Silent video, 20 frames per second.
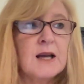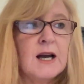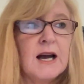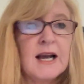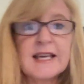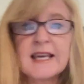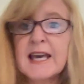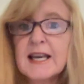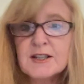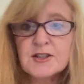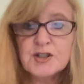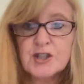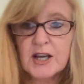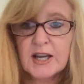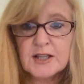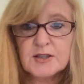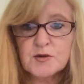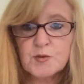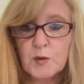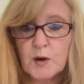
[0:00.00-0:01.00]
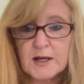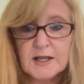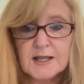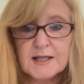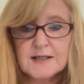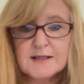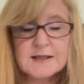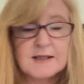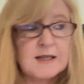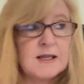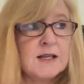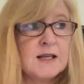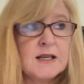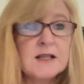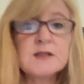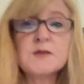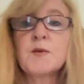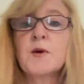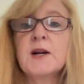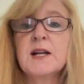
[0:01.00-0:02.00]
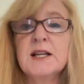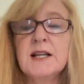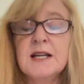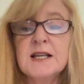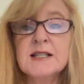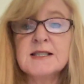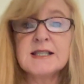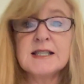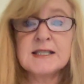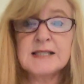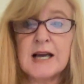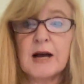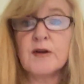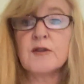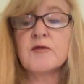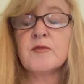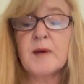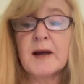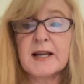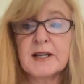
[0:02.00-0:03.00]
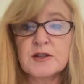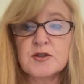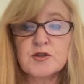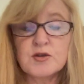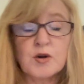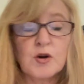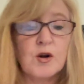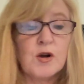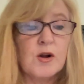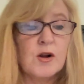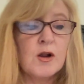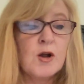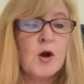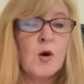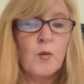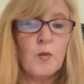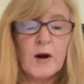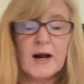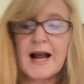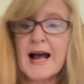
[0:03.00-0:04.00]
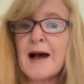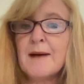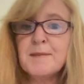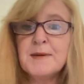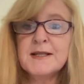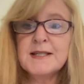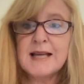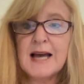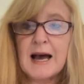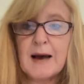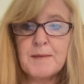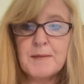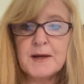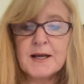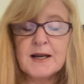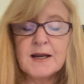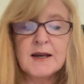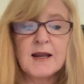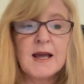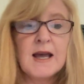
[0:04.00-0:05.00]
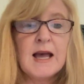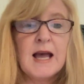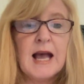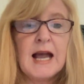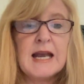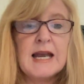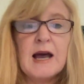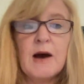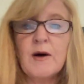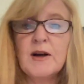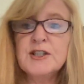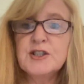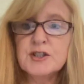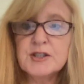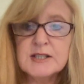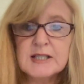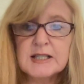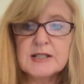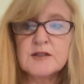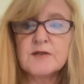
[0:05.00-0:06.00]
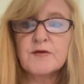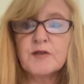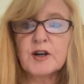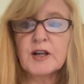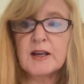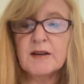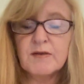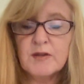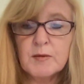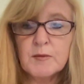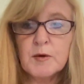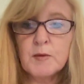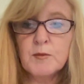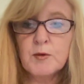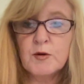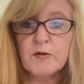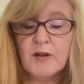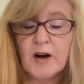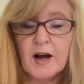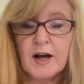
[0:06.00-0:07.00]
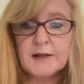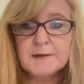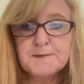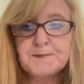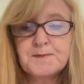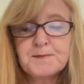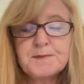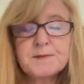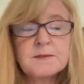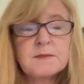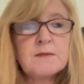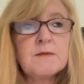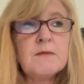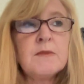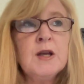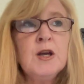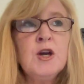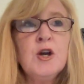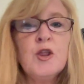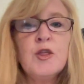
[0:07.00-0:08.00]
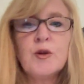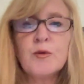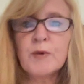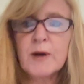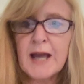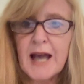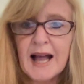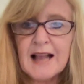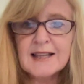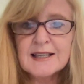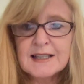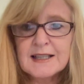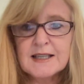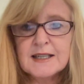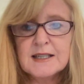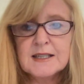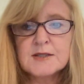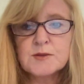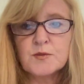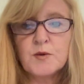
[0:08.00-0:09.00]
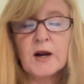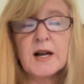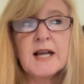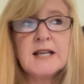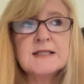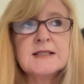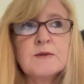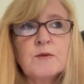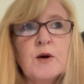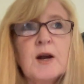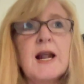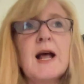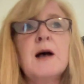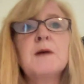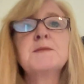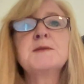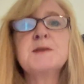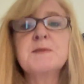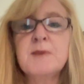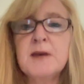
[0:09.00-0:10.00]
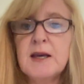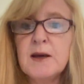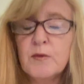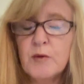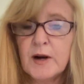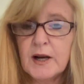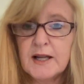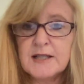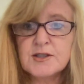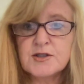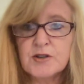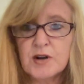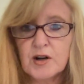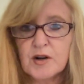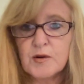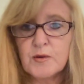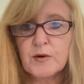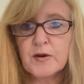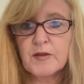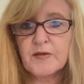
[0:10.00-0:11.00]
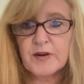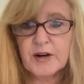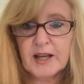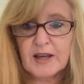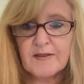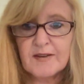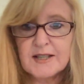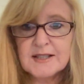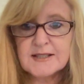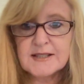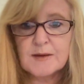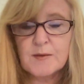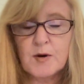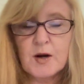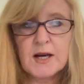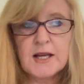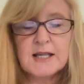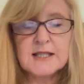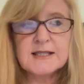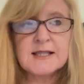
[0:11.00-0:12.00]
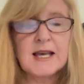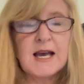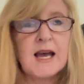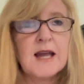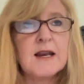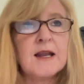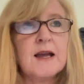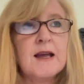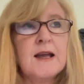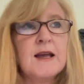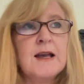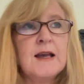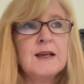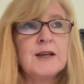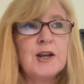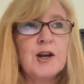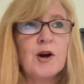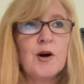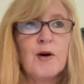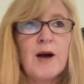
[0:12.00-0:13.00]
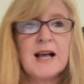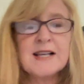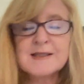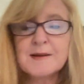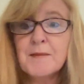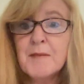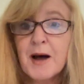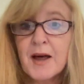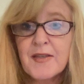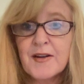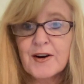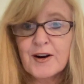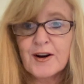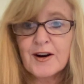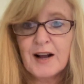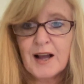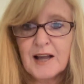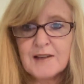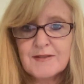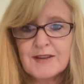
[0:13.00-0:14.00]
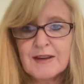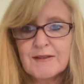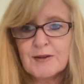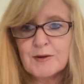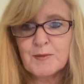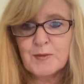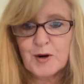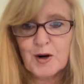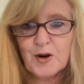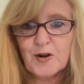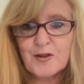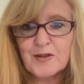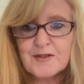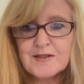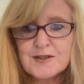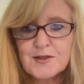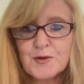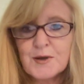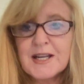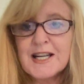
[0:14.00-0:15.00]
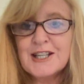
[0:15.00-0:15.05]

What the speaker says: I can't change what is. It is what it is. It's out of my control. What happened happened, and now I just need to forgive them and move on. The reality is, what helps me when I struggle with forgiving someone is that, as a mother, I've given birth to